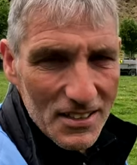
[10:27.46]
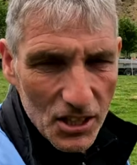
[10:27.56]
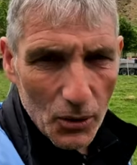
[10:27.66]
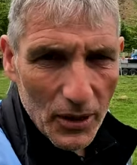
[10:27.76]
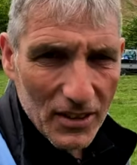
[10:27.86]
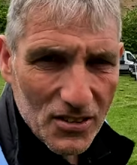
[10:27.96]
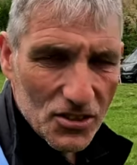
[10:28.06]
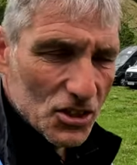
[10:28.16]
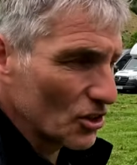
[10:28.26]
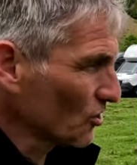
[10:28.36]
So
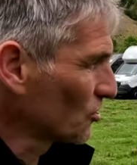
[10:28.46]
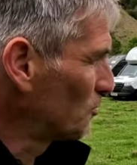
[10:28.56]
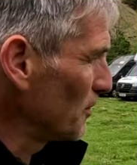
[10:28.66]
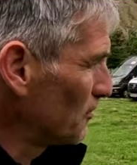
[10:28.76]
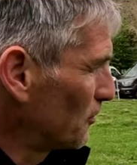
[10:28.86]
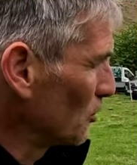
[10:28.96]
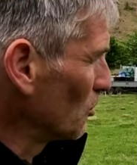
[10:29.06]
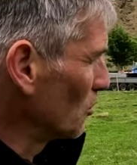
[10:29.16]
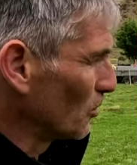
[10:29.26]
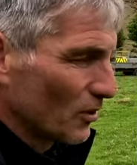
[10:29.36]
it's just
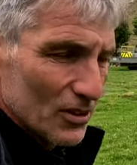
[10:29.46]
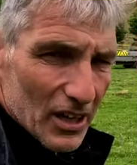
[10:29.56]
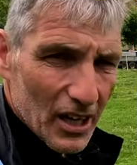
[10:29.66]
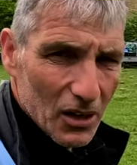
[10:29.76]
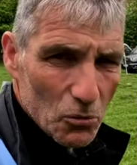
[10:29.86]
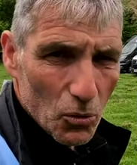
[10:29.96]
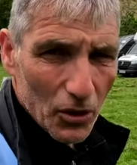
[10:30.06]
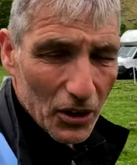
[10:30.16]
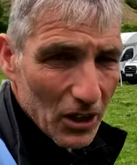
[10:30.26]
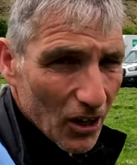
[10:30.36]
before
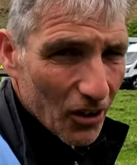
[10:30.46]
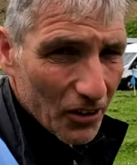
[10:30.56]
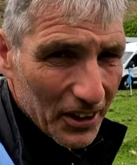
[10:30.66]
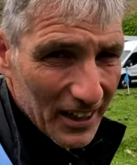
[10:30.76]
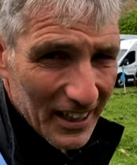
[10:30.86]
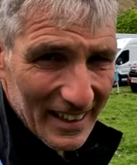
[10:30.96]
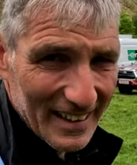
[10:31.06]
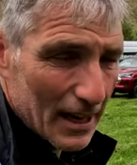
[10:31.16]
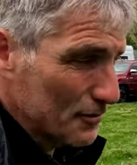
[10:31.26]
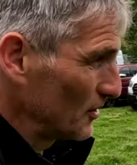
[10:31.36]
1 o'clock in
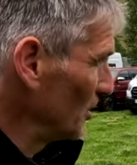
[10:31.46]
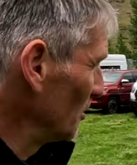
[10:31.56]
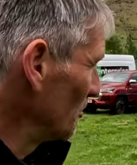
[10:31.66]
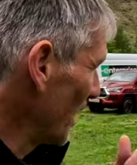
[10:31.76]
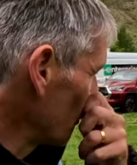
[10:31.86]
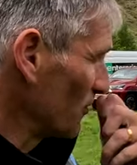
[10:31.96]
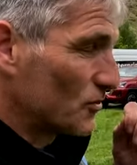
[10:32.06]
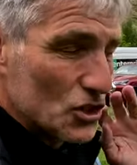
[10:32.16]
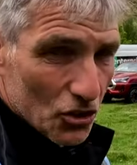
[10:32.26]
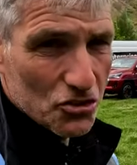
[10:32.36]
the afternoon and
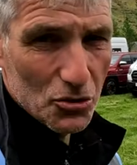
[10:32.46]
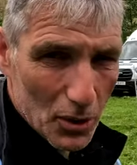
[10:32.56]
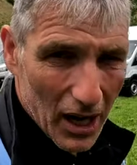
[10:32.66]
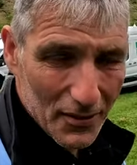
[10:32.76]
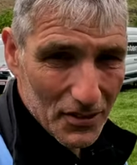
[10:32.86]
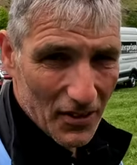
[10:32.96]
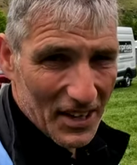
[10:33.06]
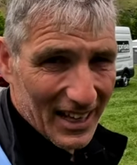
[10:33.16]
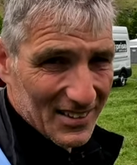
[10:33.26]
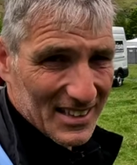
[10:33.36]
we've just arrived at the
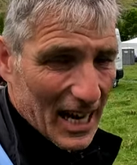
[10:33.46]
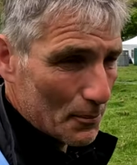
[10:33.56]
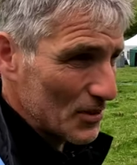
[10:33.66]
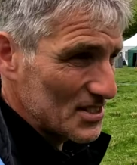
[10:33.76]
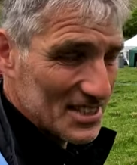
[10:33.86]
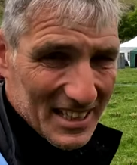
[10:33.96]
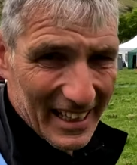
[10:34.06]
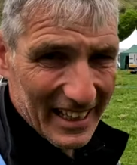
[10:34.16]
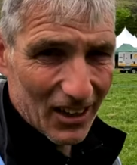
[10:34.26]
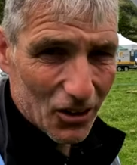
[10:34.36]
next camp. This is
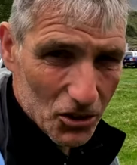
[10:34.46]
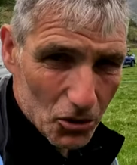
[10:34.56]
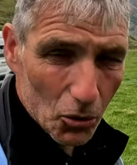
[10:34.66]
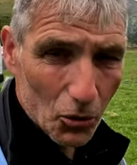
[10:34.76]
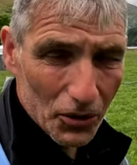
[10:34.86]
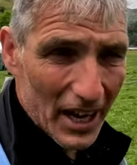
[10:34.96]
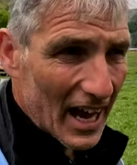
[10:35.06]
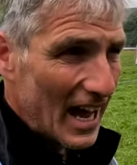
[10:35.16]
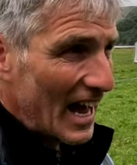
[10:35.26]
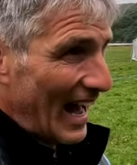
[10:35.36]
Kinloch Horn
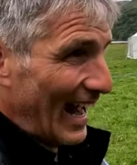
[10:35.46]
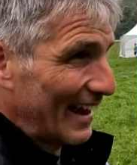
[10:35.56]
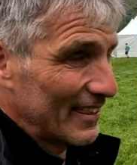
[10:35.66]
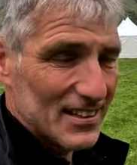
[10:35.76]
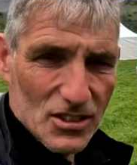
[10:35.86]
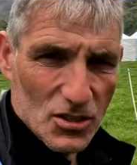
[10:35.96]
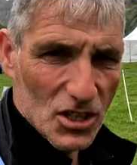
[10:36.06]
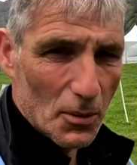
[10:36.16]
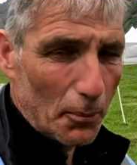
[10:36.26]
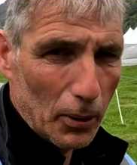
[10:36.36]
and this is
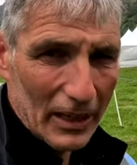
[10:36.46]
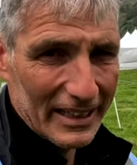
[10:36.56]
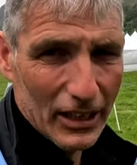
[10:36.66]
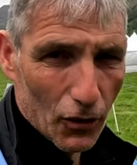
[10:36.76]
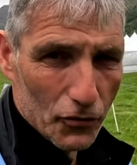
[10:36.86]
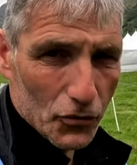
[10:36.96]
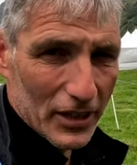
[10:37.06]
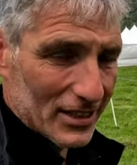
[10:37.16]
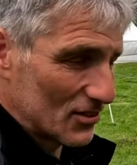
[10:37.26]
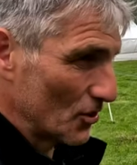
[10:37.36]
completely
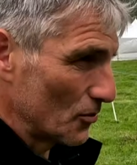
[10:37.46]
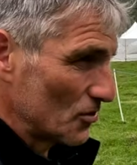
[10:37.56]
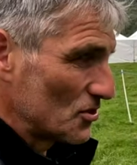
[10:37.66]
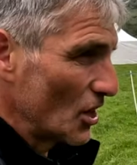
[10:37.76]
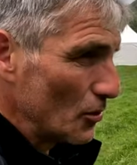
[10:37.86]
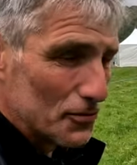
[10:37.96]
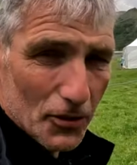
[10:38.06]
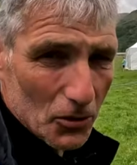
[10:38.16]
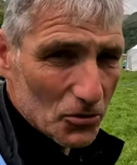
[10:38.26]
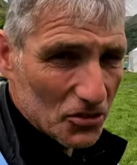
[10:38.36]
off-grid, so there's no
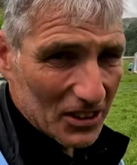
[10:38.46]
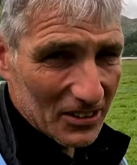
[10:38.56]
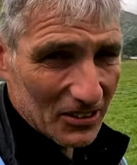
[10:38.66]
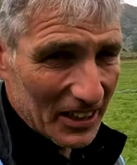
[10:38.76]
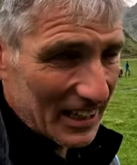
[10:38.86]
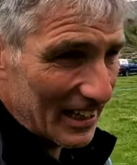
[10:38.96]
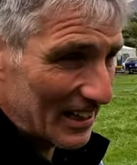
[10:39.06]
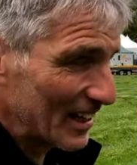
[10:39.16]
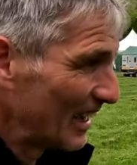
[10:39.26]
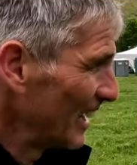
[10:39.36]
phone signal here.